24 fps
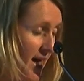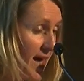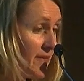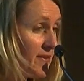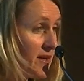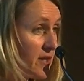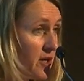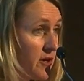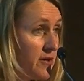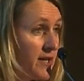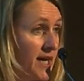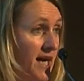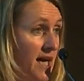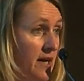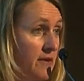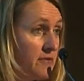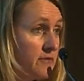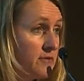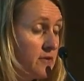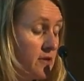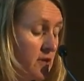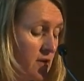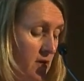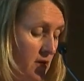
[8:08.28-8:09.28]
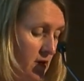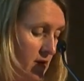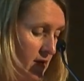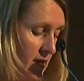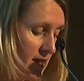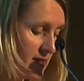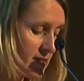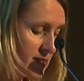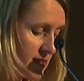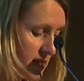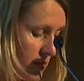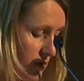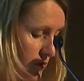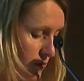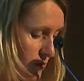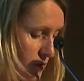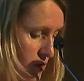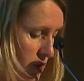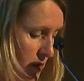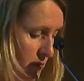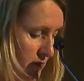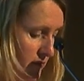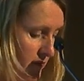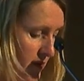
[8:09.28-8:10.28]
And they don't have a single
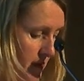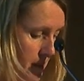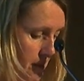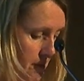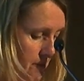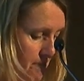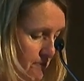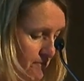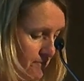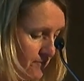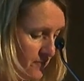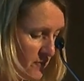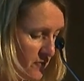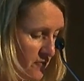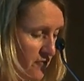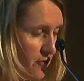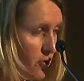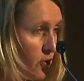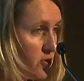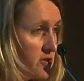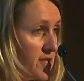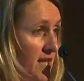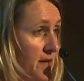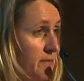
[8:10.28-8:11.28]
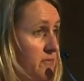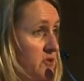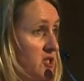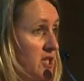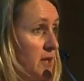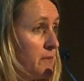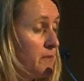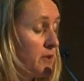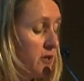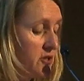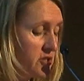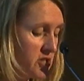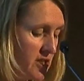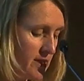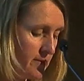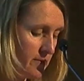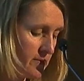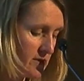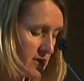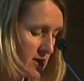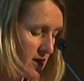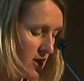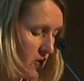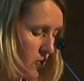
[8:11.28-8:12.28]
shop front. 4 jumbo
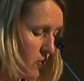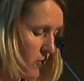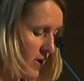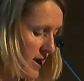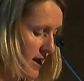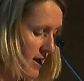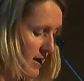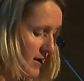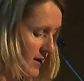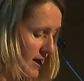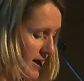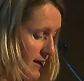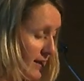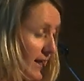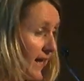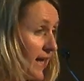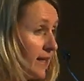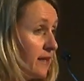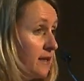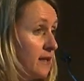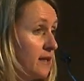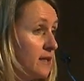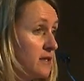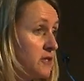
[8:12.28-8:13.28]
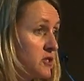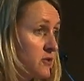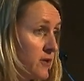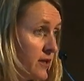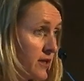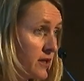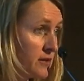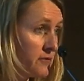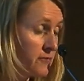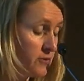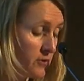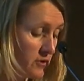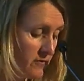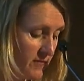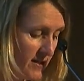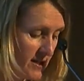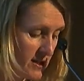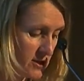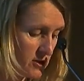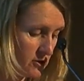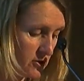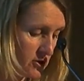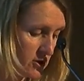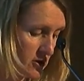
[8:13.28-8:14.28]
jets a week are landing in Australia full of
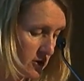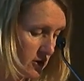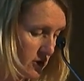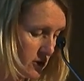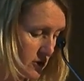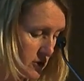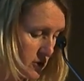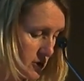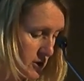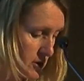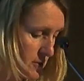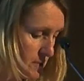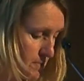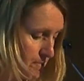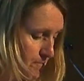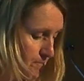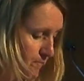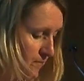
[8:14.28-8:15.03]
ASOS clothes.